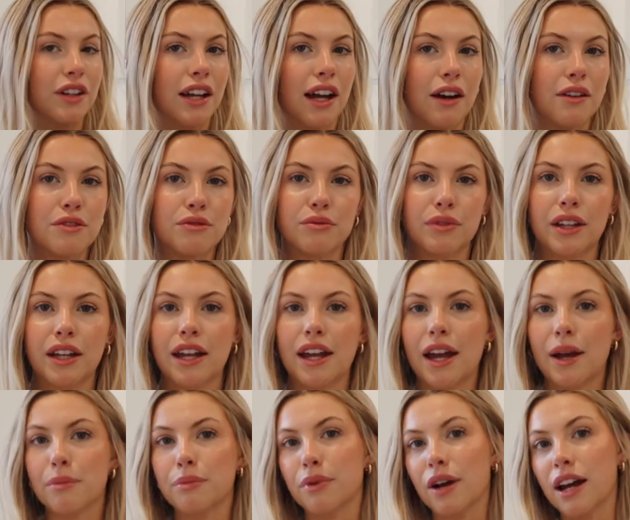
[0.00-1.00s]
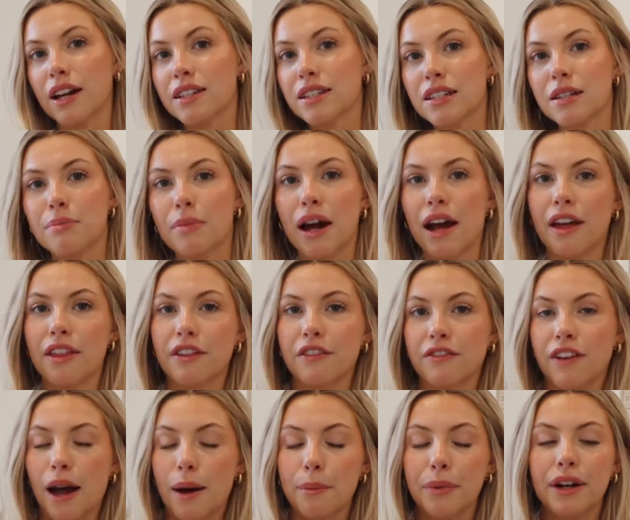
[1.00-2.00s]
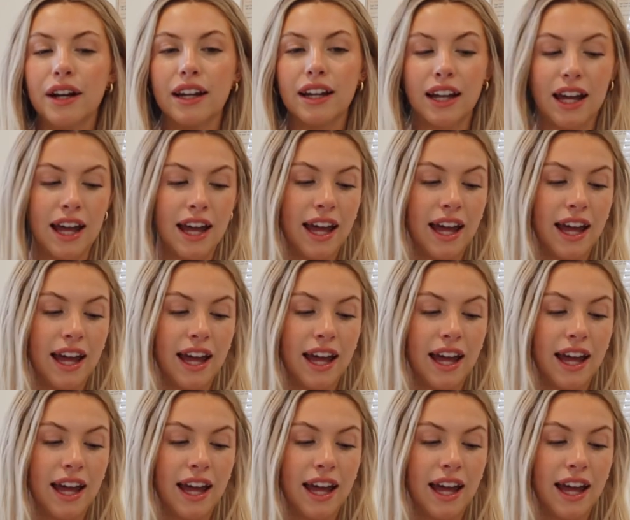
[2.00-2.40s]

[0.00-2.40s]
Like, I was really impressed by the fabric,